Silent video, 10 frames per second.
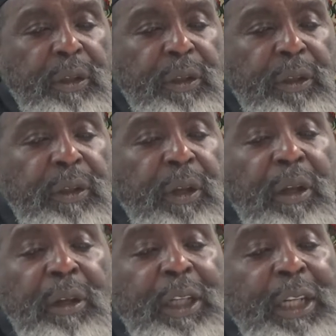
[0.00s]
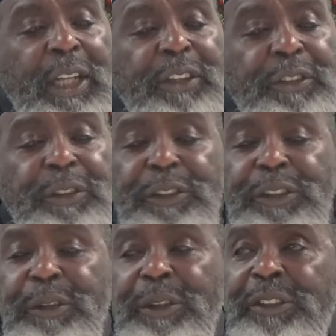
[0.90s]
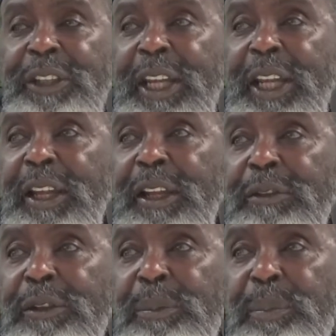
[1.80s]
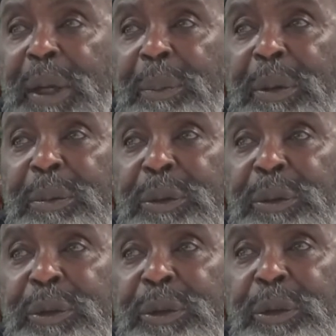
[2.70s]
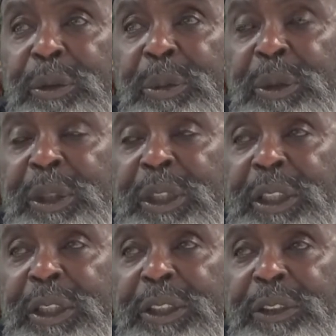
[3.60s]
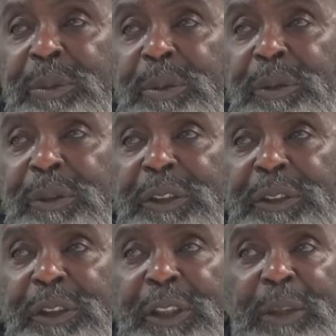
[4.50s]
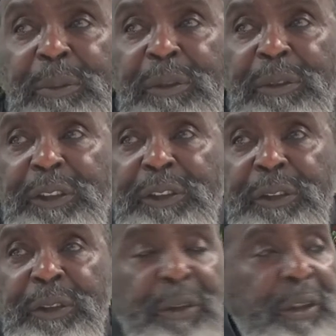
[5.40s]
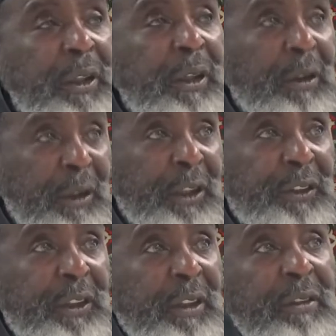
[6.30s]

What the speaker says: you know all the lecture series they have, you can pop up YouTube, you can get this professor, that professor, and all that stuff.